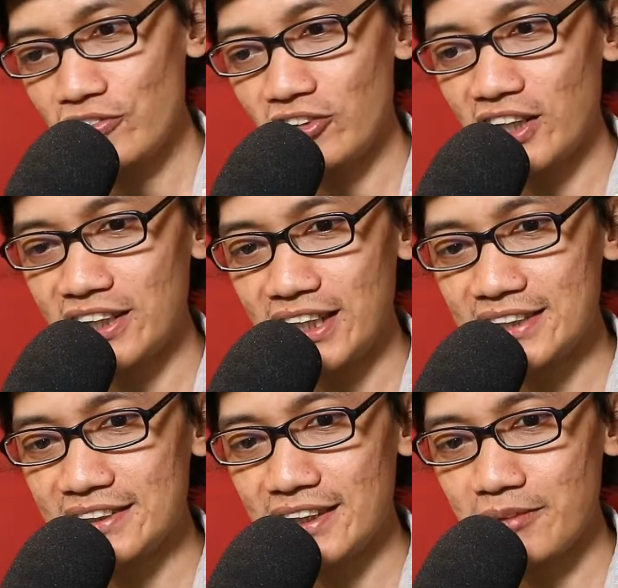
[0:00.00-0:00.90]
For
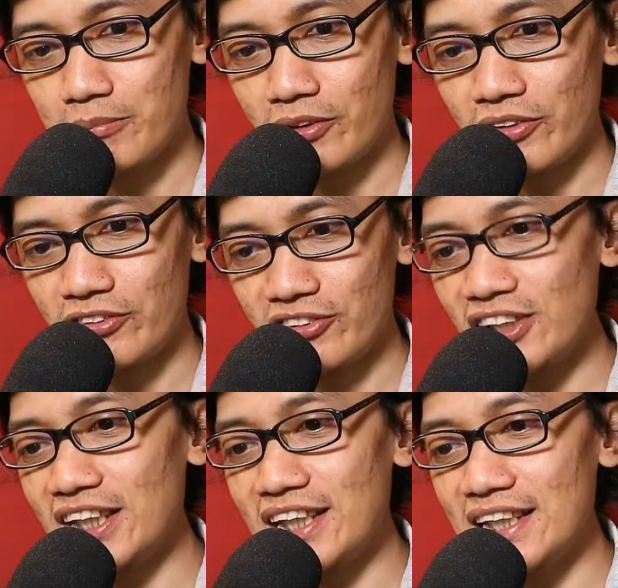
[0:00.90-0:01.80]
ideas number
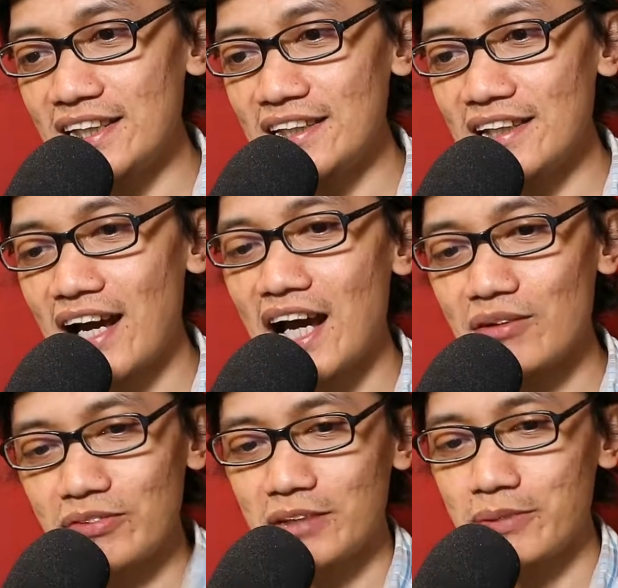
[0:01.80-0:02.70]
3, I
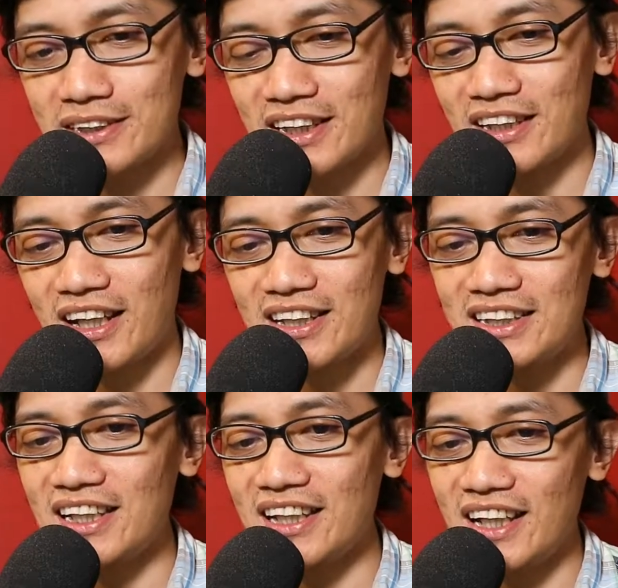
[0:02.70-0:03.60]
will present the
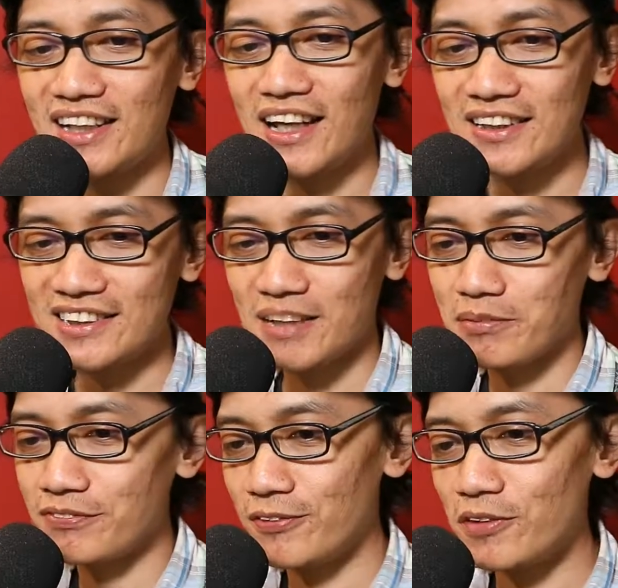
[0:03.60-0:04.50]
idea, and ideas
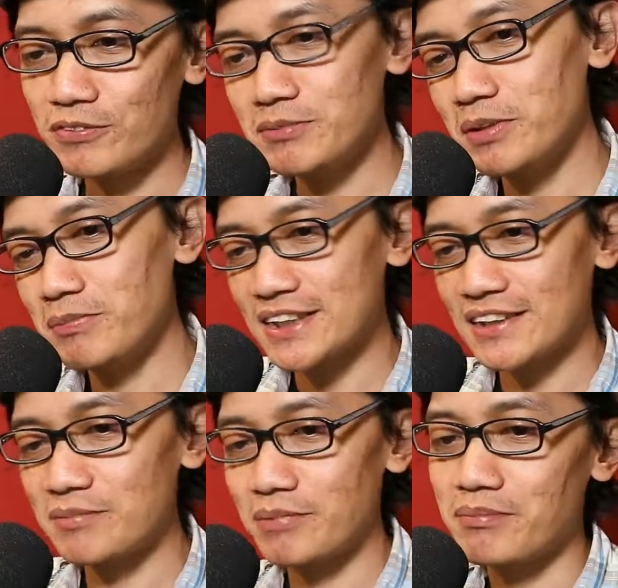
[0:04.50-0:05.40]
number 4 will be
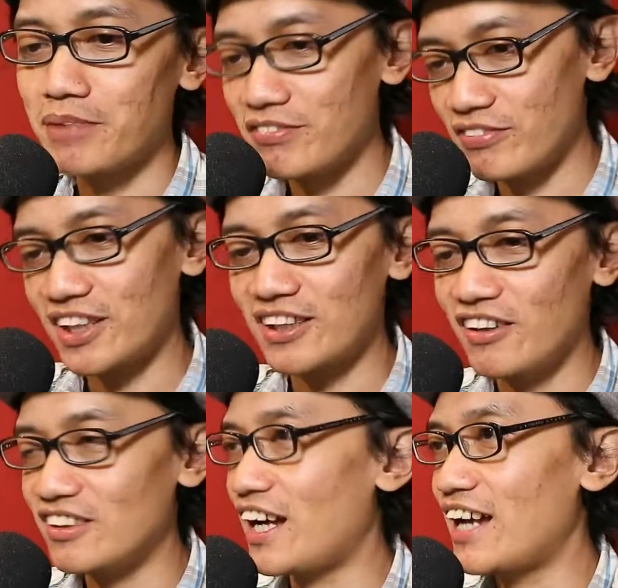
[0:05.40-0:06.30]
presented by my friend
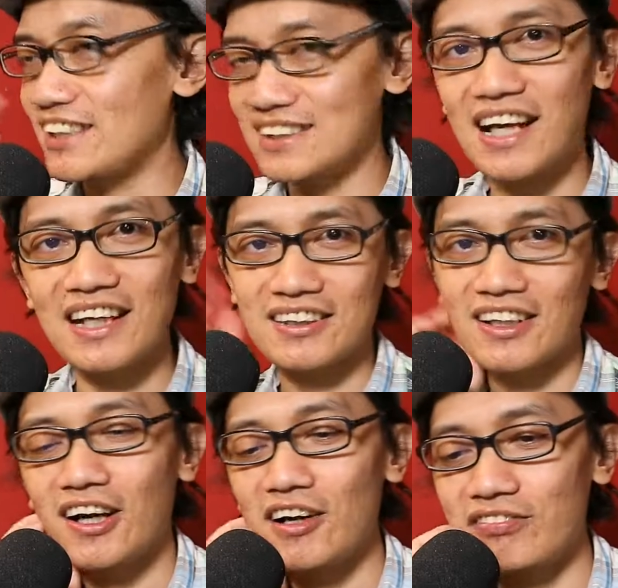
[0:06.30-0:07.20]
on other side
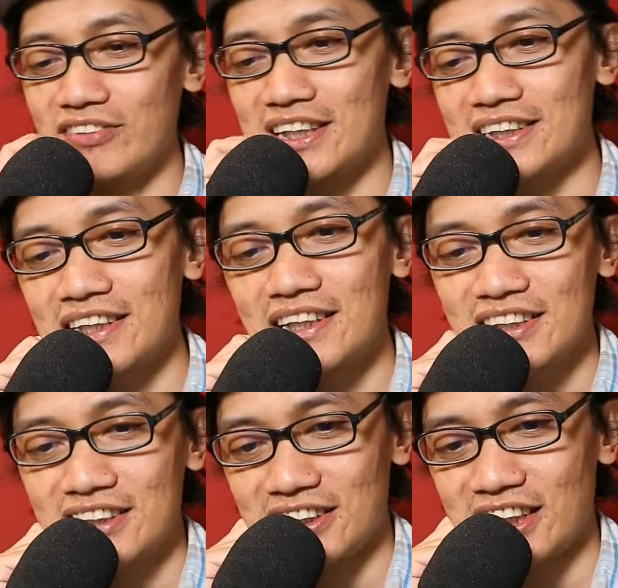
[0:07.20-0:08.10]
of this
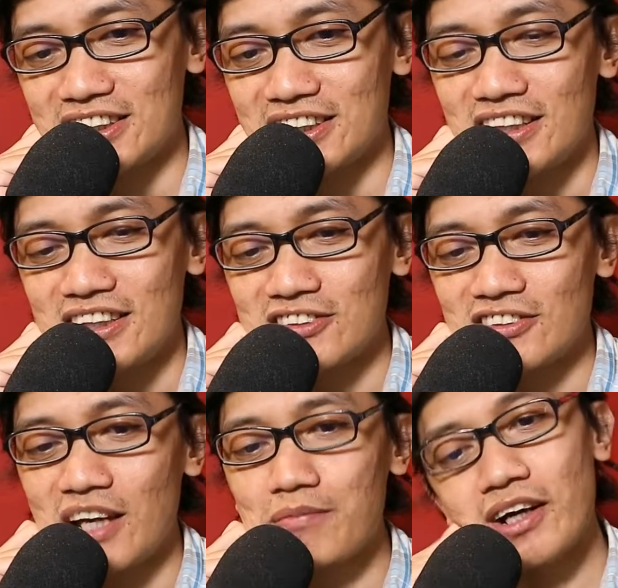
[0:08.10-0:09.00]
stage. So
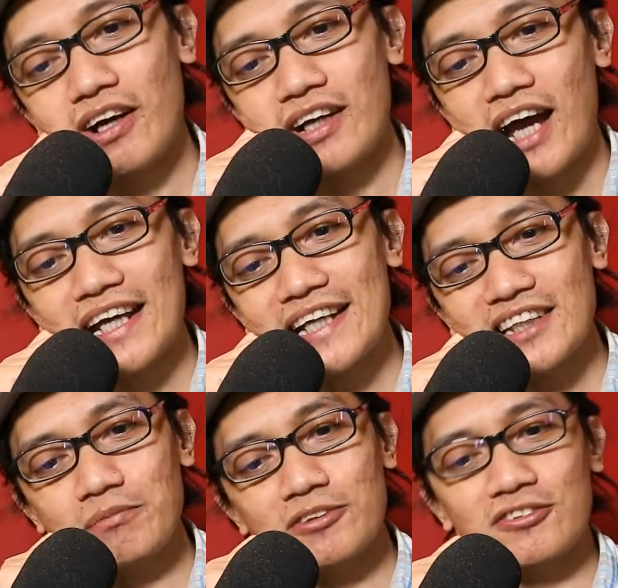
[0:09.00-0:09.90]
now, ideas
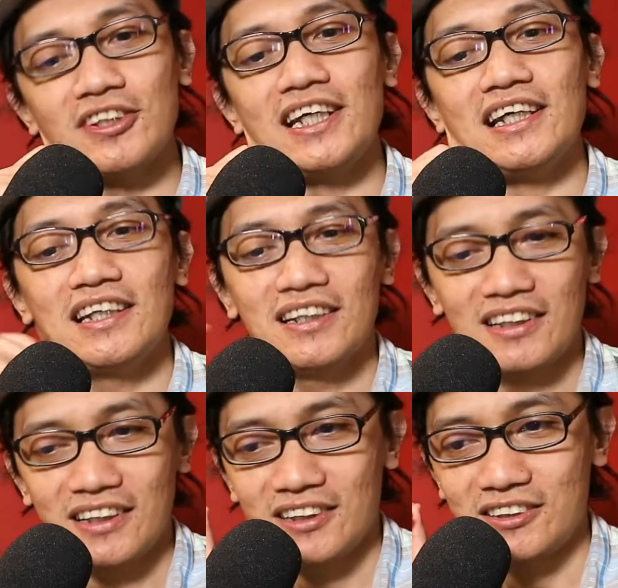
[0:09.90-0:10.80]
number 3,
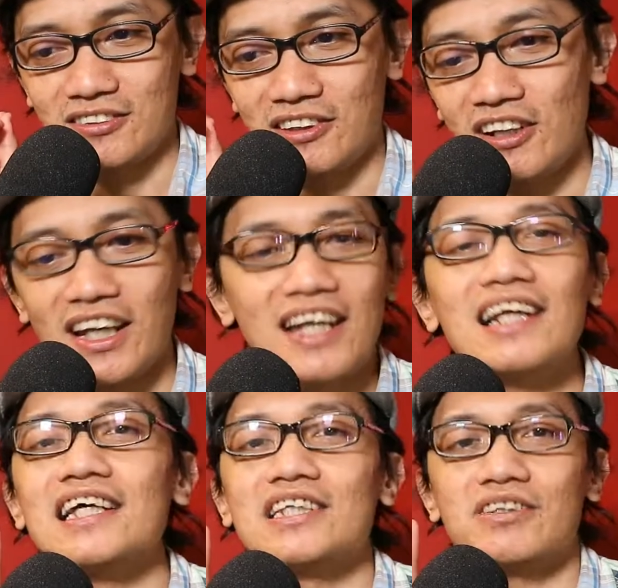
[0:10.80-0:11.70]
to learn
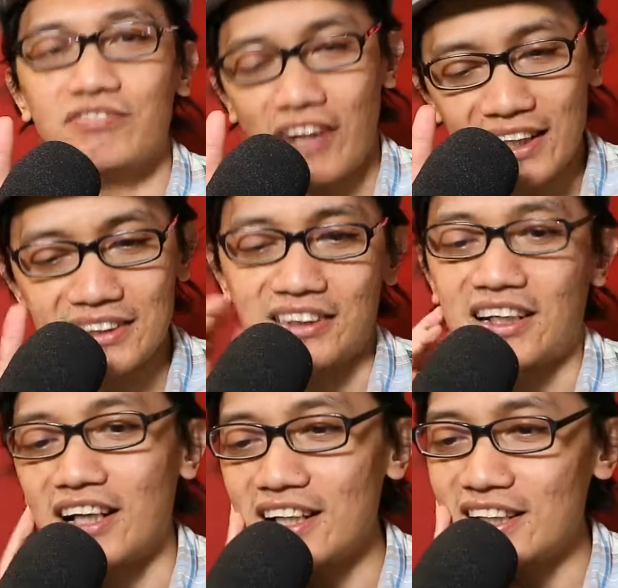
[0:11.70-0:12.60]
English
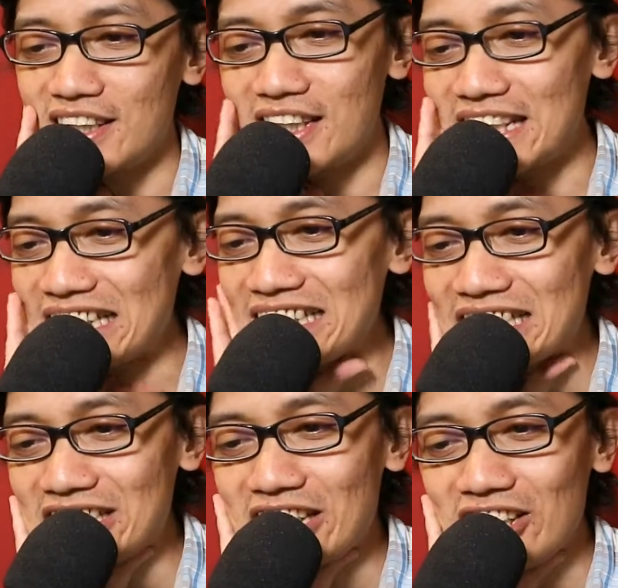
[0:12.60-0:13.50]
faster
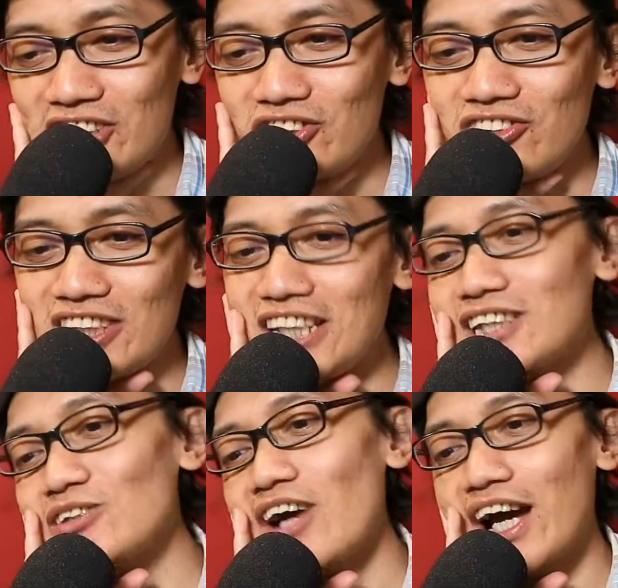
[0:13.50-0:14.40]
is you
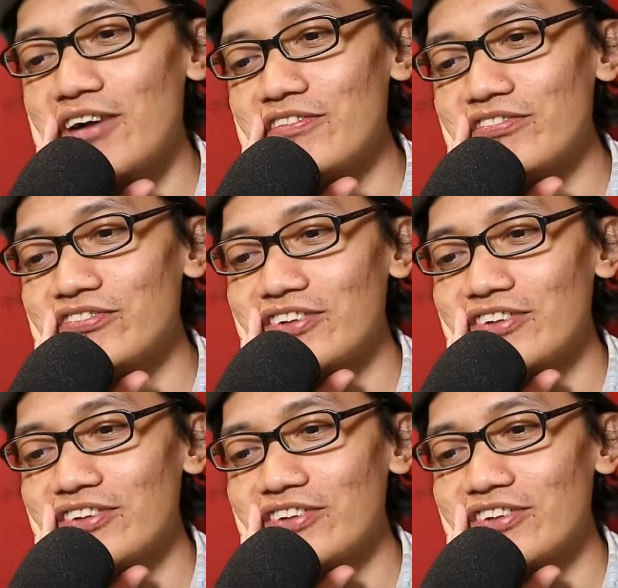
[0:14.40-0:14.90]
need to have